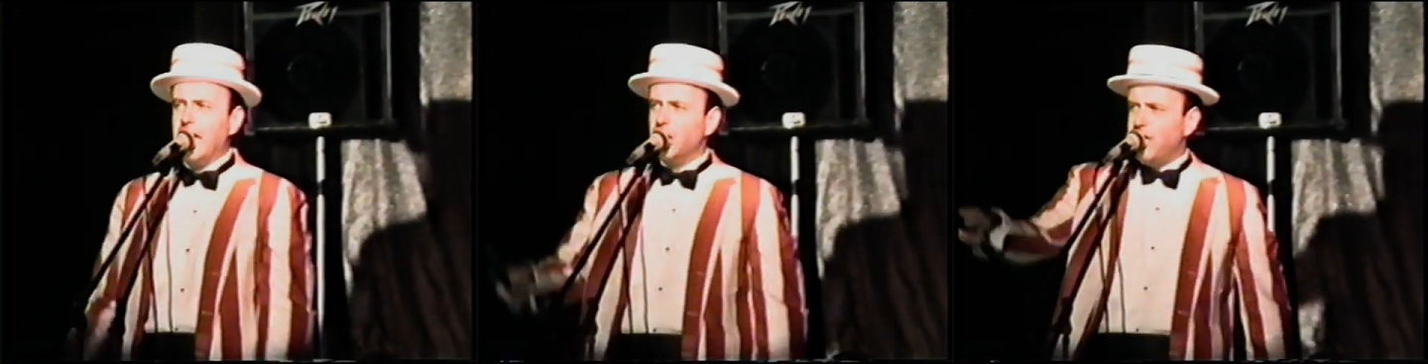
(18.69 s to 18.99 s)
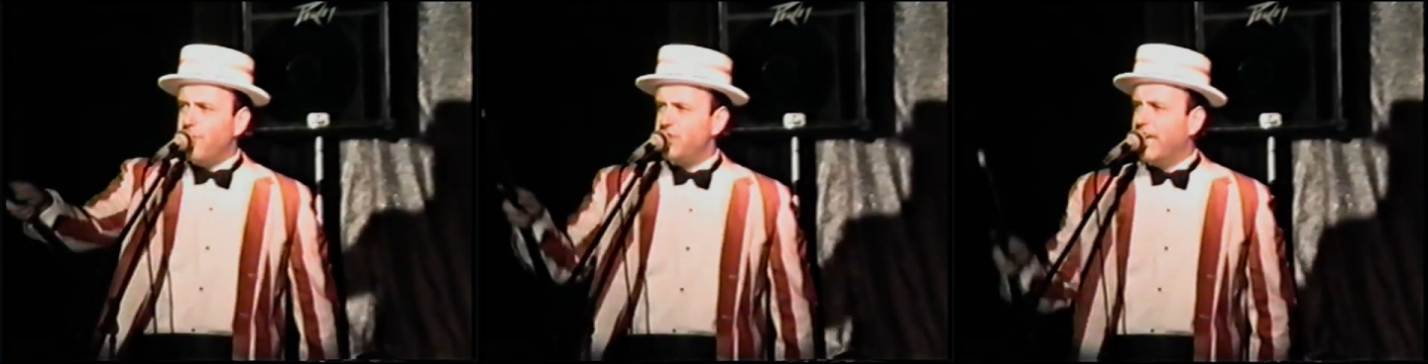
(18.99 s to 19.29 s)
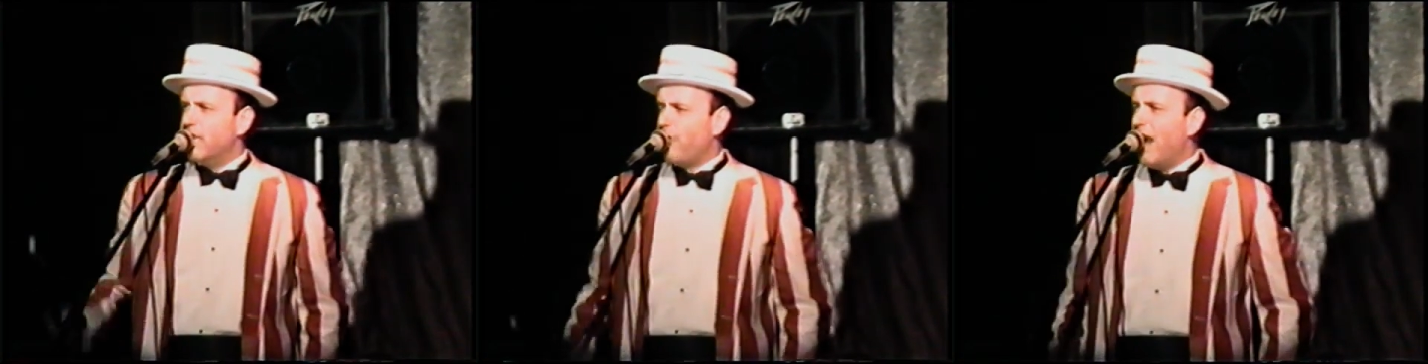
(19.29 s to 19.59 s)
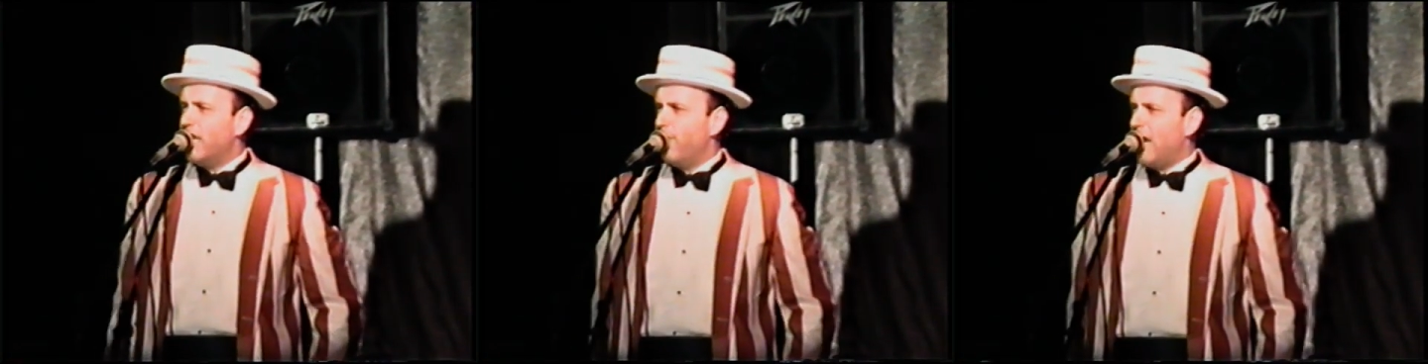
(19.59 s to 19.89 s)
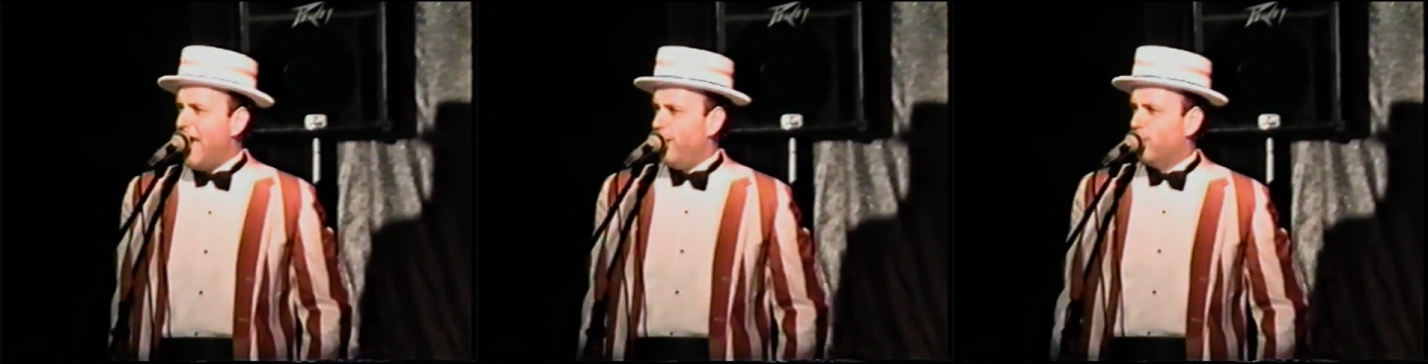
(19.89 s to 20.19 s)
Did you ever take and try and give an
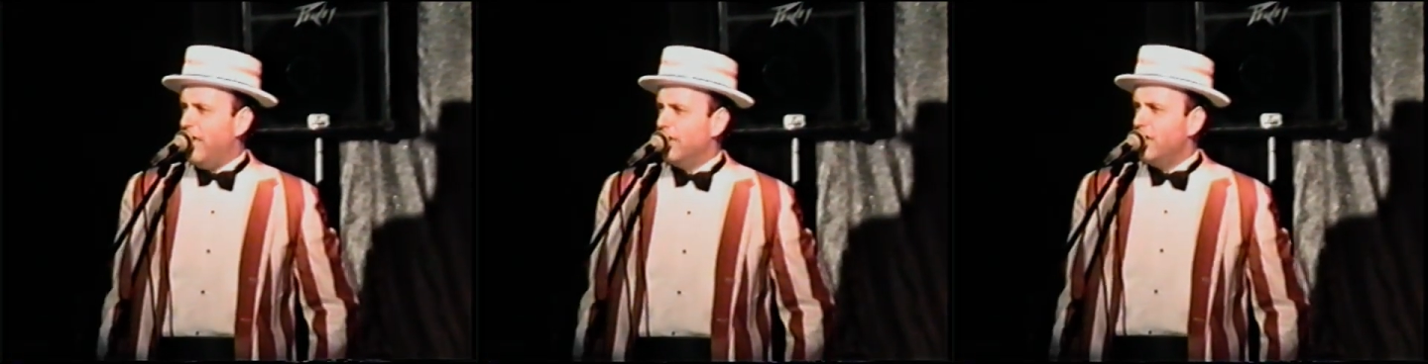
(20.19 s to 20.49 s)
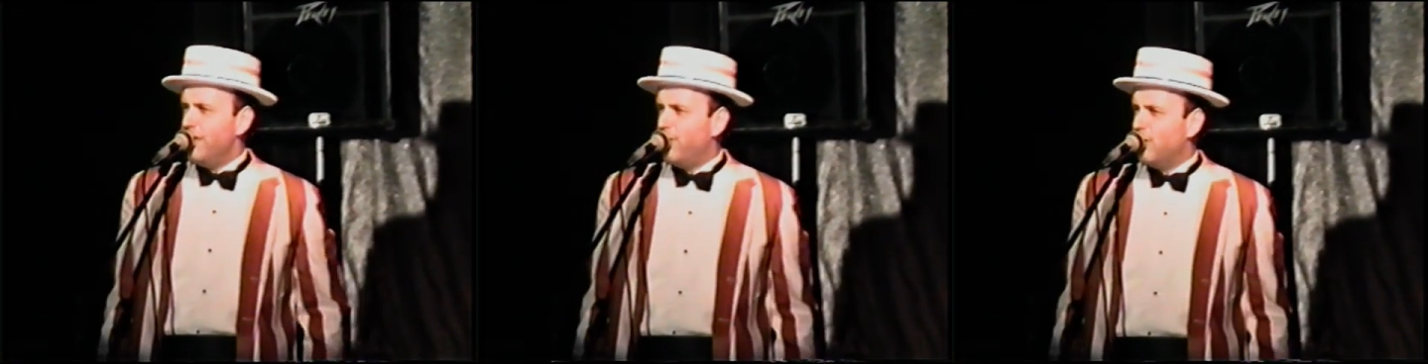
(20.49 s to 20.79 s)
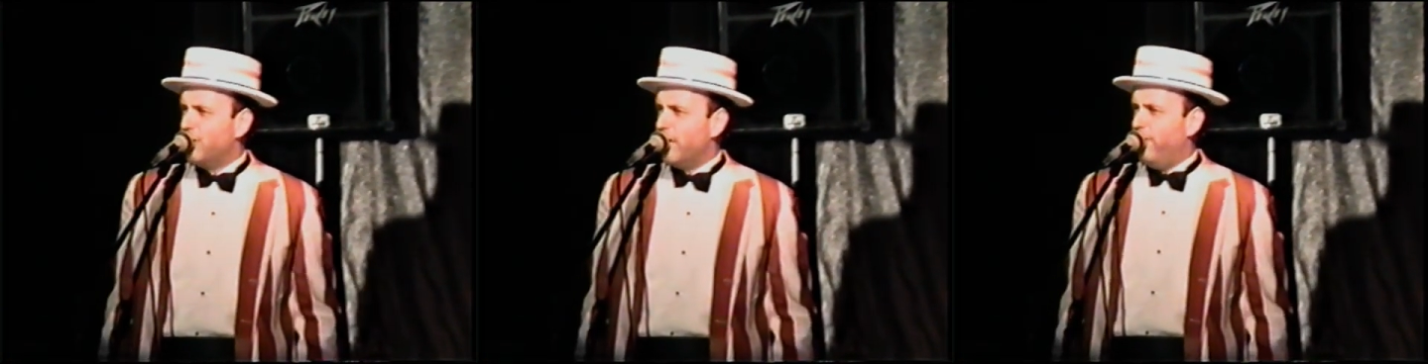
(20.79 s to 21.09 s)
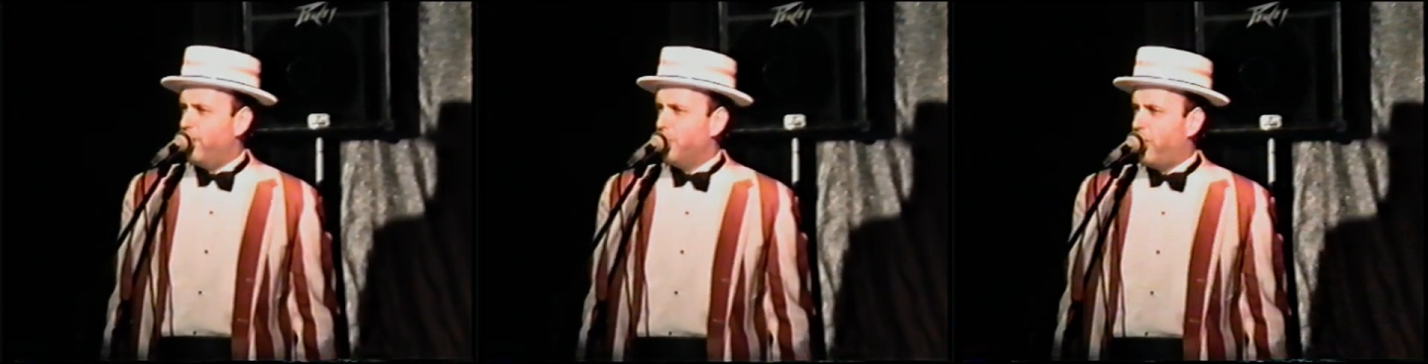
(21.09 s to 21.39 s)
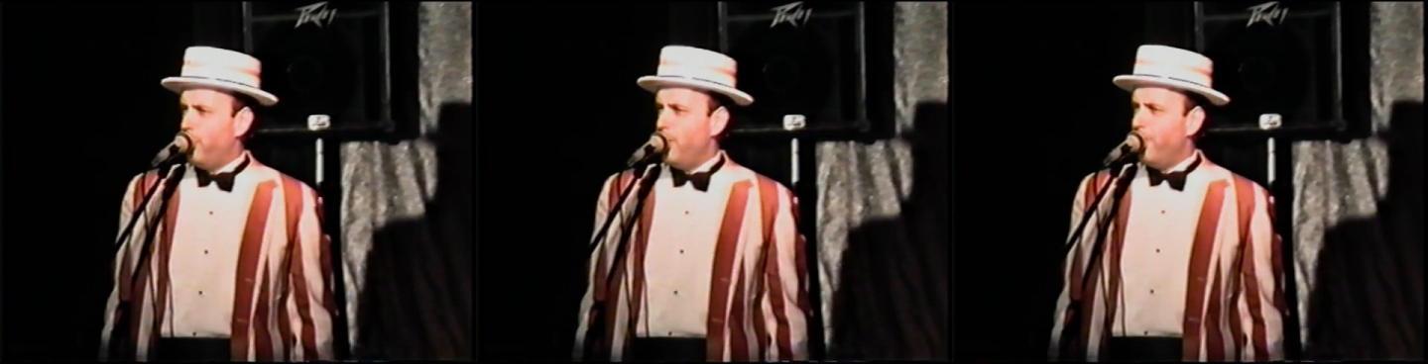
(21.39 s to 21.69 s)
ironclad lead to yourself from a
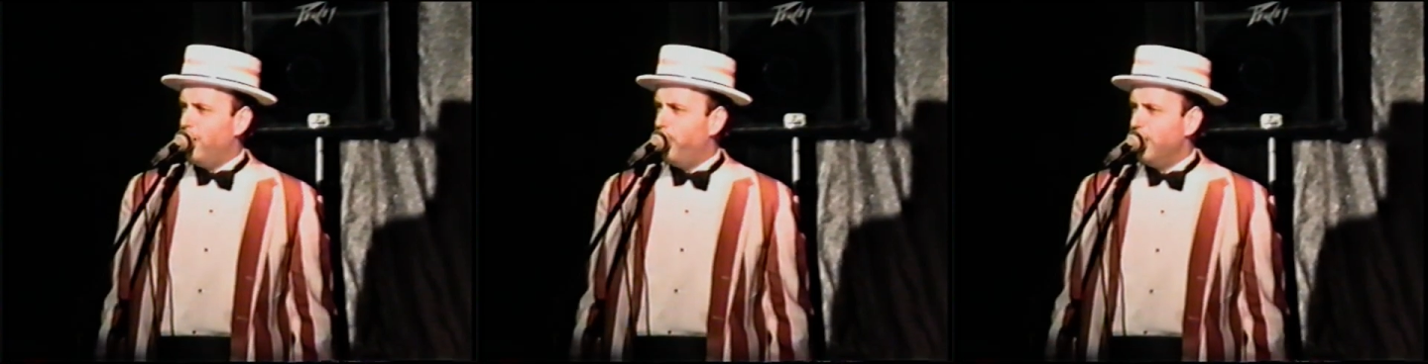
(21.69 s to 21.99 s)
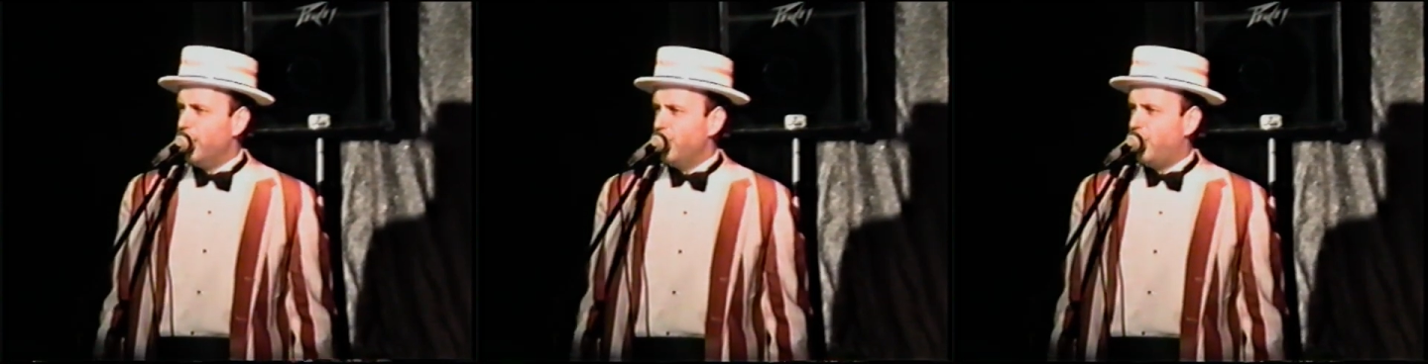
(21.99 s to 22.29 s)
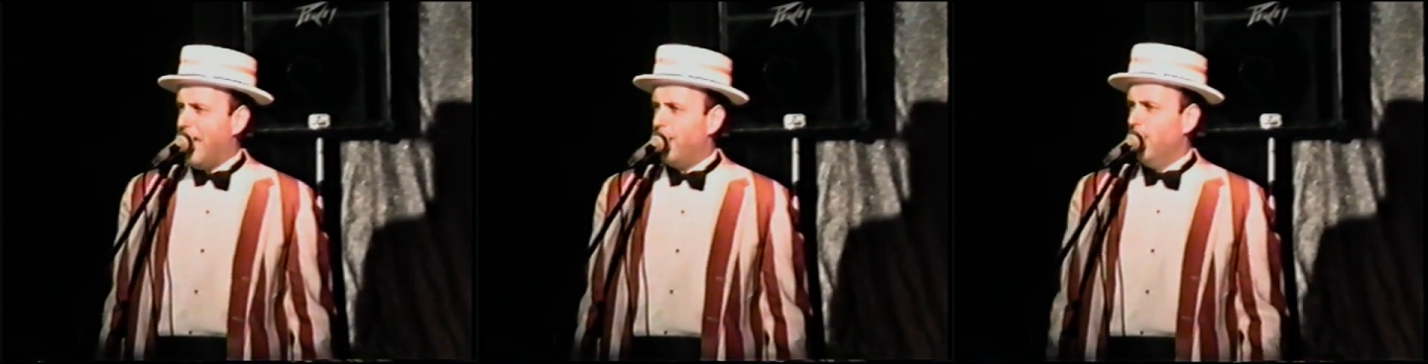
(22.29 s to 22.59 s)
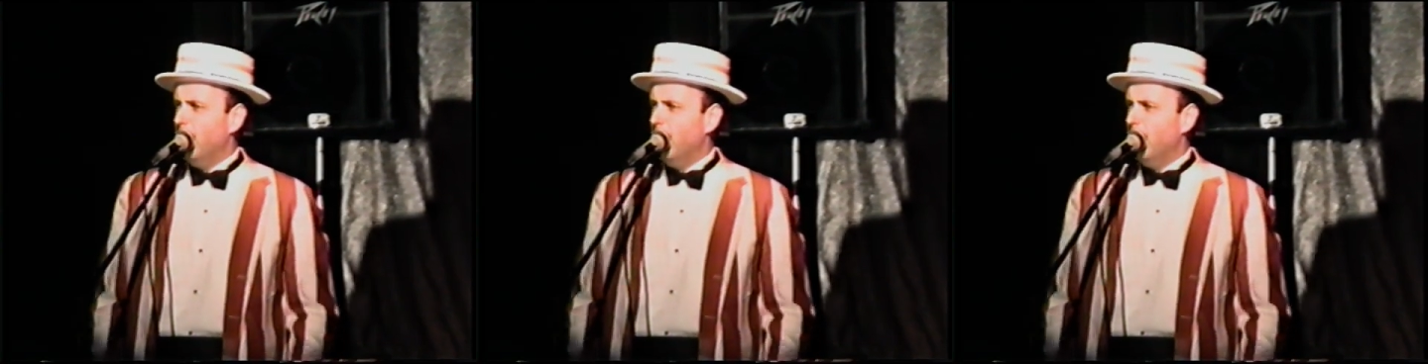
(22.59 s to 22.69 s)
3-rail billiard shop?